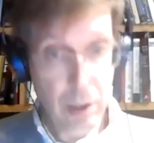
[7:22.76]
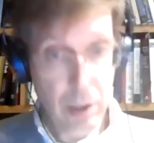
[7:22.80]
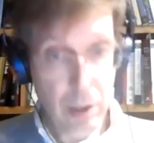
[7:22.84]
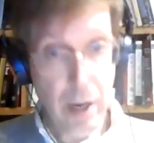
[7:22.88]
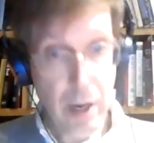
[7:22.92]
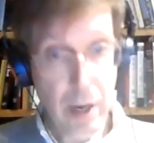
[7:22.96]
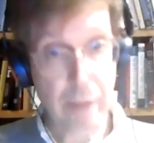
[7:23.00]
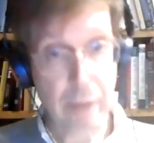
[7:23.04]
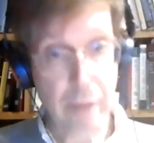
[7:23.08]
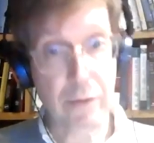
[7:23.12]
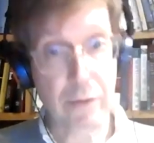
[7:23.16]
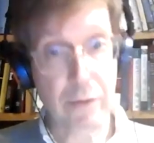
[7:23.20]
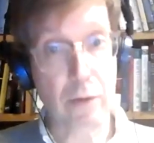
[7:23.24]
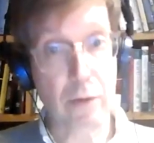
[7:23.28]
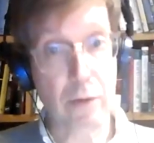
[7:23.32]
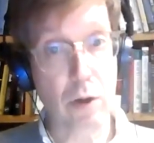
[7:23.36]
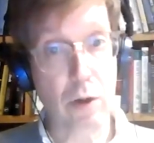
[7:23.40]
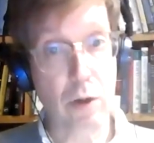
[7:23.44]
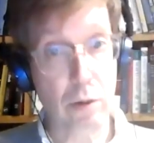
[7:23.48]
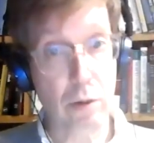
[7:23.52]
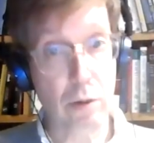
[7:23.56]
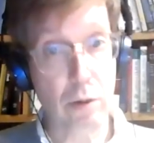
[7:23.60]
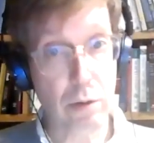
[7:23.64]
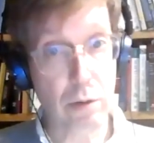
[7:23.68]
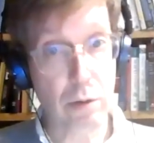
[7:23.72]
have their
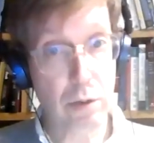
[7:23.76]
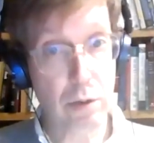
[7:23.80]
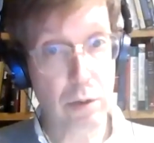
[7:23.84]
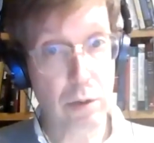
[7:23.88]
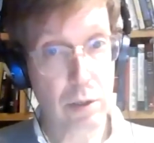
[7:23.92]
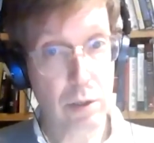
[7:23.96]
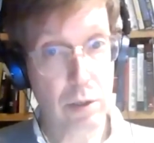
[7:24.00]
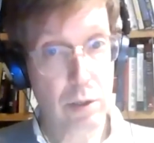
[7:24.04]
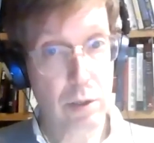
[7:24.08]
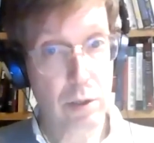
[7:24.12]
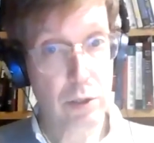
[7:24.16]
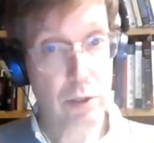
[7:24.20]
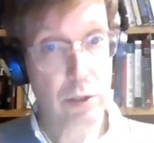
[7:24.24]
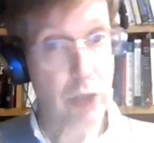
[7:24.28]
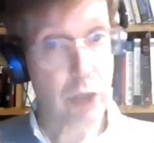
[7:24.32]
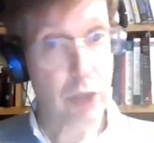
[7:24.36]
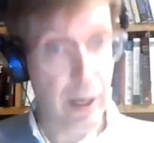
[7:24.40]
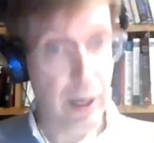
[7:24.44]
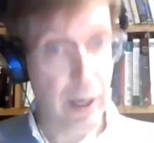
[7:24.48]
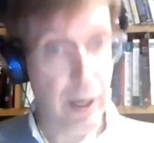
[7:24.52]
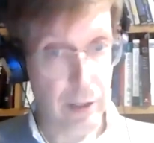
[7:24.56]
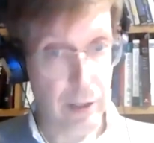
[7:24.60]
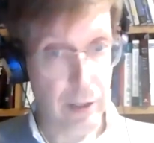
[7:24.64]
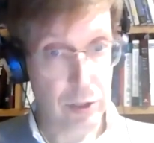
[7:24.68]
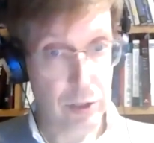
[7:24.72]
own
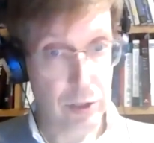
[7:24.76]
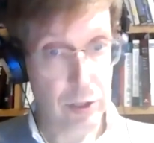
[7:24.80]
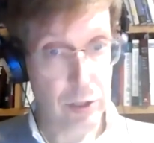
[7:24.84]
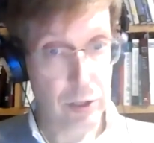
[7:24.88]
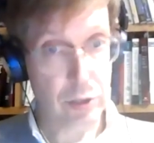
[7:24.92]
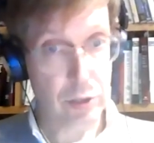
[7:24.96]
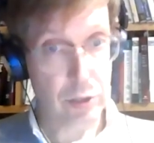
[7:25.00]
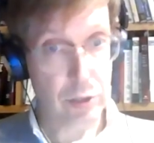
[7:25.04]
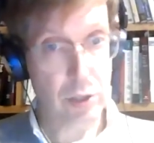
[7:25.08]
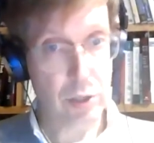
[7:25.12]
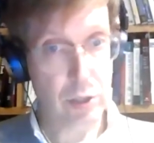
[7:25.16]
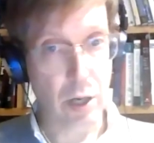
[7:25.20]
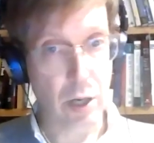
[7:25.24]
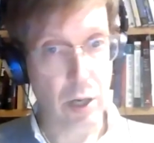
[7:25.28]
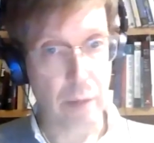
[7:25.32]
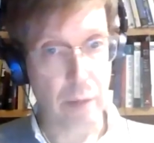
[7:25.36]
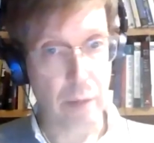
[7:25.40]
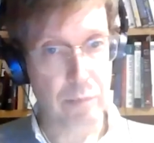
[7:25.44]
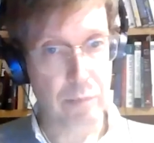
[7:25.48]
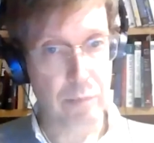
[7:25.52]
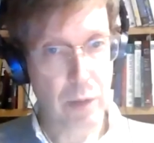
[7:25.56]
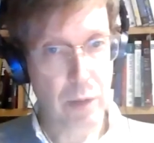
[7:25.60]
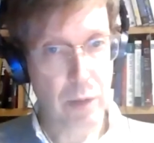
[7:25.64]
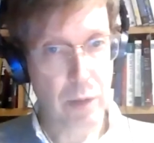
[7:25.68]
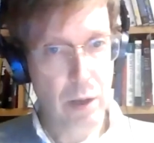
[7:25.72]
challenges.
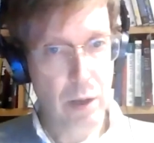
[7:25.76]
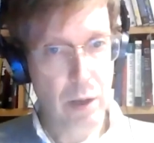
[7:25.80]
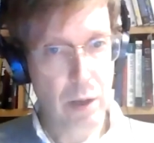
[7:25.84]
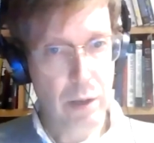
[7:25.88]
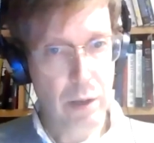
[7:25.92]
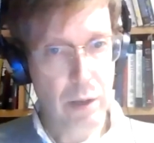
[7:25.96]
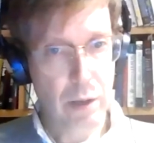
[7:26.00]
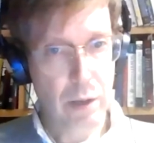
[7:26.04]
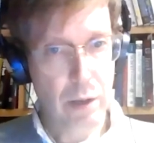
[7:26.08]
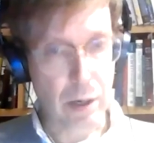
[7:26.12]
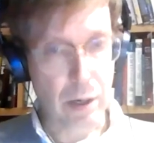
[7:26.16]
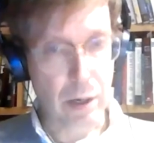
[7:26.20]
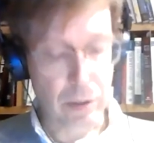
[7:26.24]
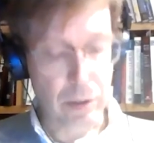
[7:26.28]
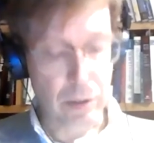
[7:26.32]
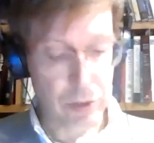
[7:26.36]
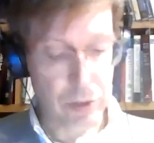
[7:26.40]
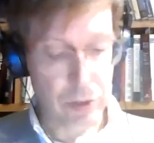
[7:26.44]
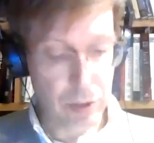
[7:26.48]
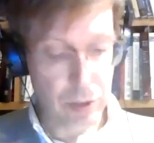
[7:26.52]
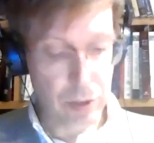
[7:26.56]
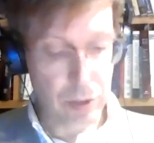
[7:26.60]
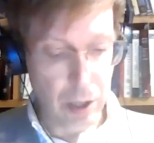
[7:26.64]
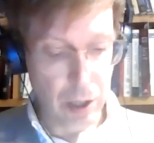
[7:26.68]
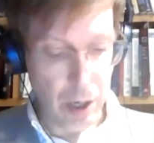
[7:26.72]
Um,
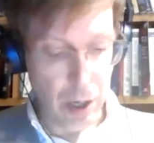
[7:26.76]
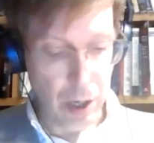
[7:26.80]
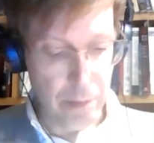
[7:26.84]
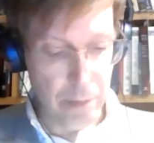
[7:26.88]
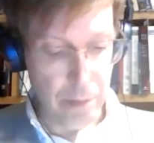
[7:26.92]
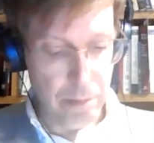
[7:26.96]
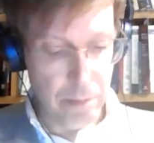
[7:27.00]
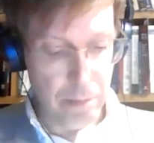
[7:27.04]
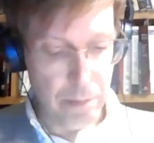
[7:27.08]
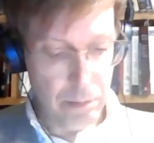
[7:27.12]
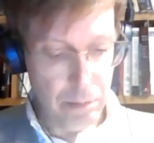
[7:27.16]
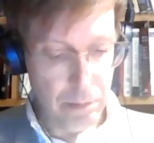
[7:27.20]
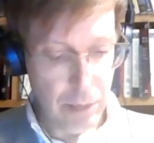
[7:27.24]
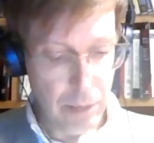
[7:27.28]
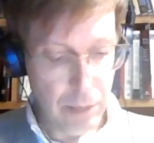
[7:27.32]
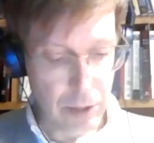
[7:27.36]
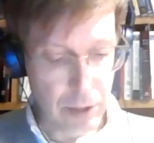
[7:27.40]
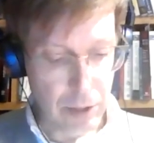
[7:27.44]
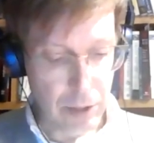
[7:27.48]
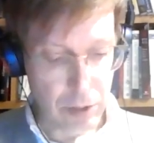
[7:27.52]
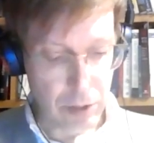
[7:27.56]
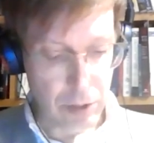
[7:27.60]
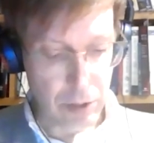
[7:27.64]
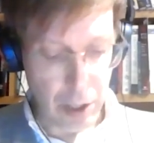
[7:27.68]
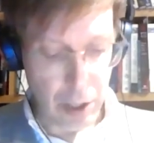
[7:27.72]
there's uh,
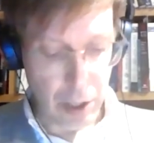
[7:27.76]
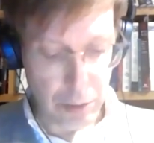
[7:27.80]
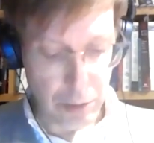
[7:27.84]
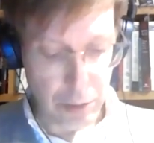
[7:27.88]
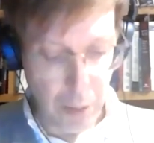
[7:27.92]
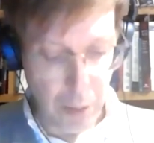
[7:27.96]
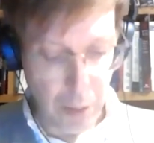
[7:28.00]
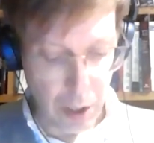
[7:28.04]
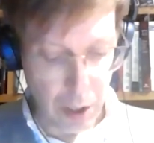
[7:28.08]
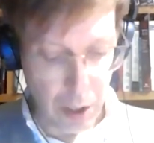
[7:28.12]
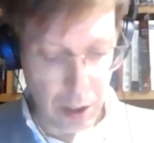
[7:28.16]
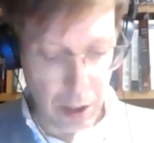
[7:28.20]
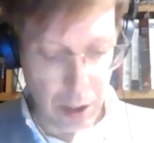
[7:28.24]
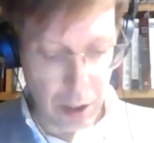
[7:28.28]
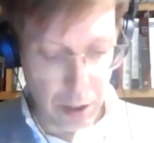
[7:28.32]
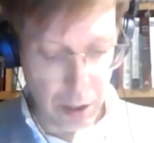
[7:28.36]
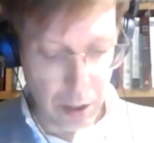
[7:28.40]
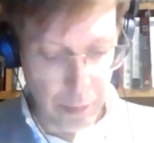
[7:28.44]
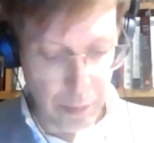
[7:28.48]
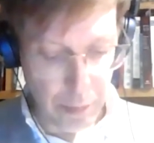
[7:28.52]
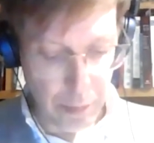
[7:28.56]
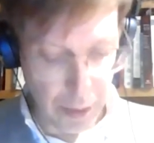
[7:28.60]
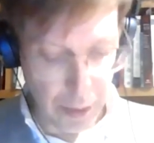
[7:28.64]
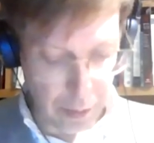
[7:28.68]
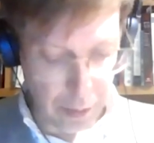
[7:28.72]
as as Mark,
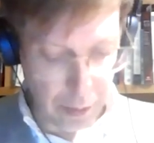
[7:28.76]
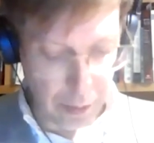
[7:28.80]
my